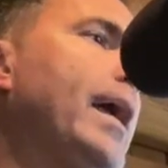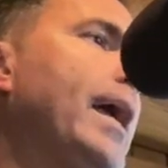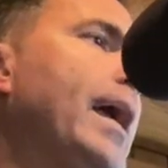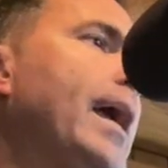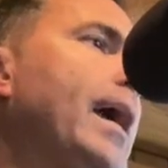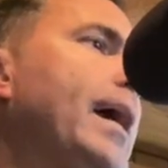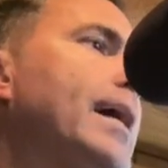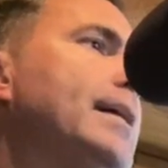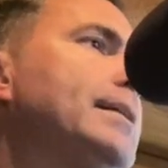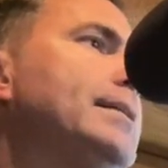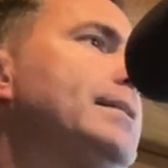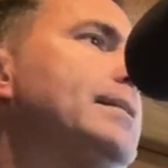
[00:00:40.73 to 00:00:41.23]

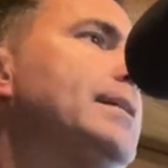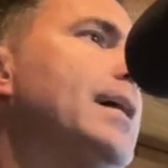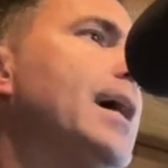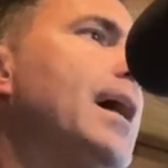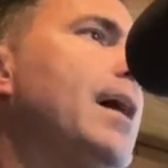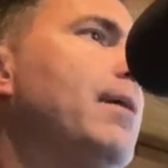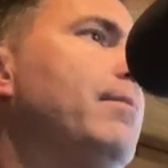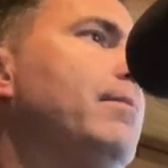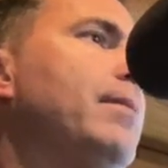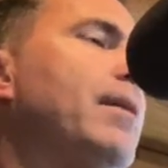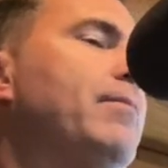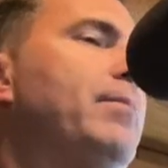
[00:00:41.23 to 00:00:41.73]
and
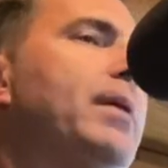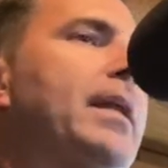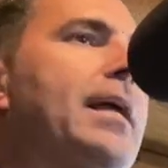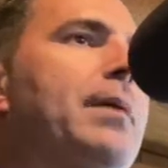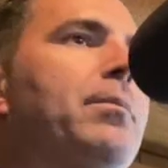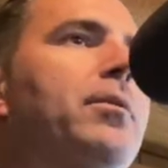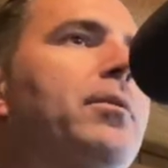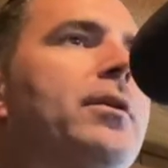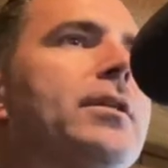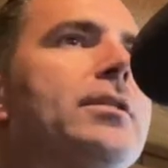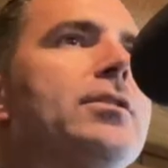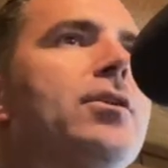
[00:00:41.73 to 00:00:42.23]
um, I've been
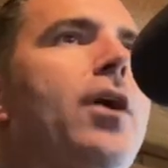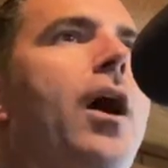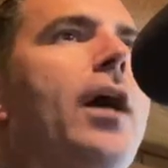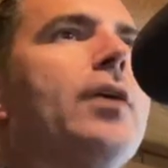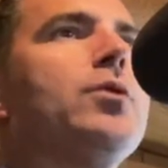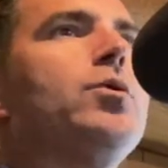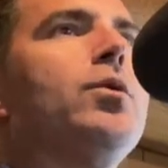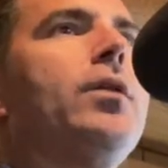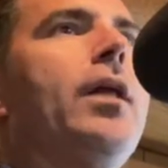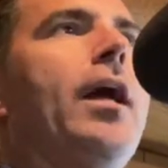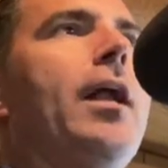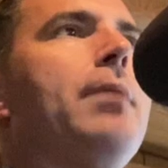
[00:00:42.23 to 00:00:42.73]
able to talk
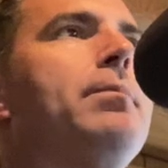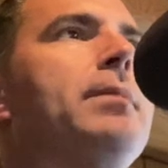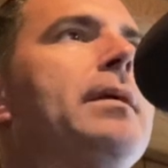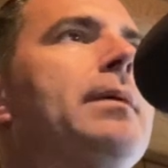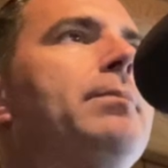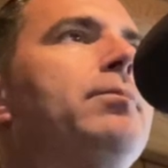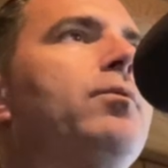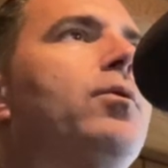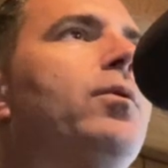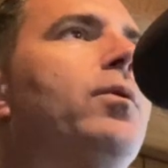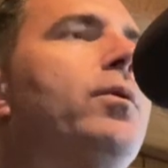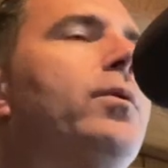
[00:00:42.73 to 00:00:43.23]
to a lot of
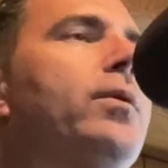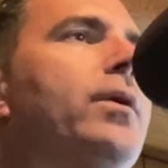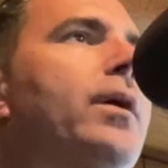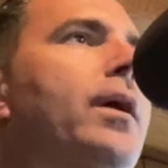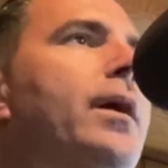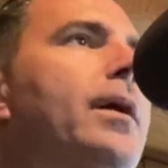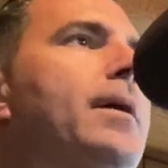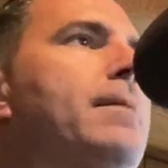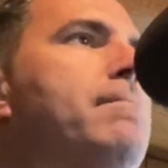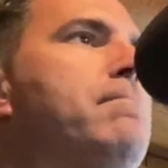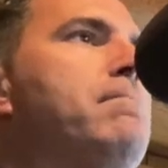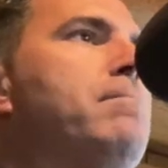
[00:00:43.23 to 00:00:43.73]
people
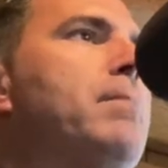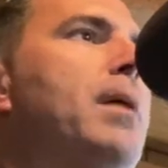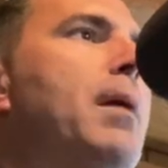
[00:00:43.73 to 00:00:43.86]
um,